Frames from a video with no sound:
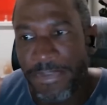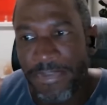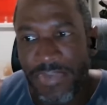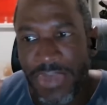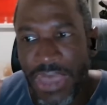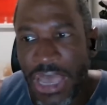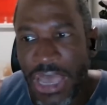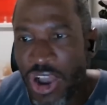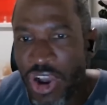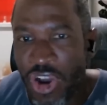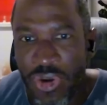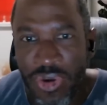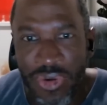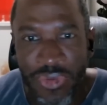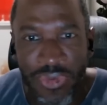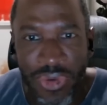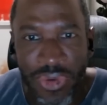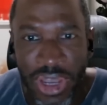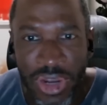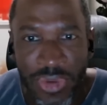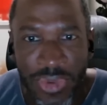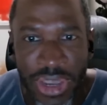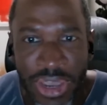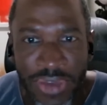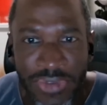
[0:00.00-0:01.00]
How
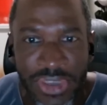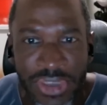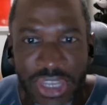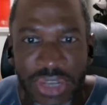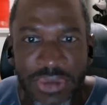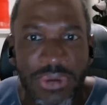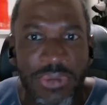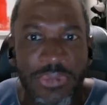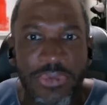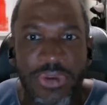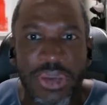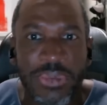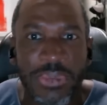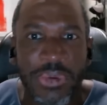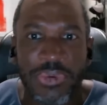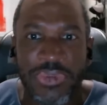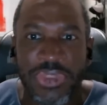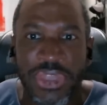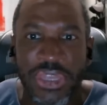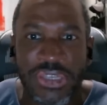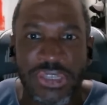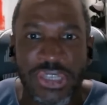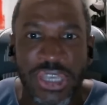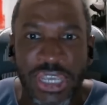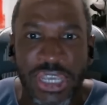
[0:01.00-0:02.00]
do I come up with
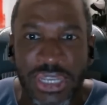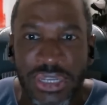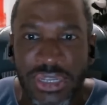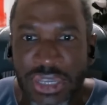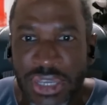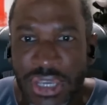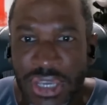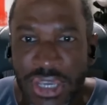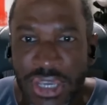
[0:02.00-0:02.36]
that date?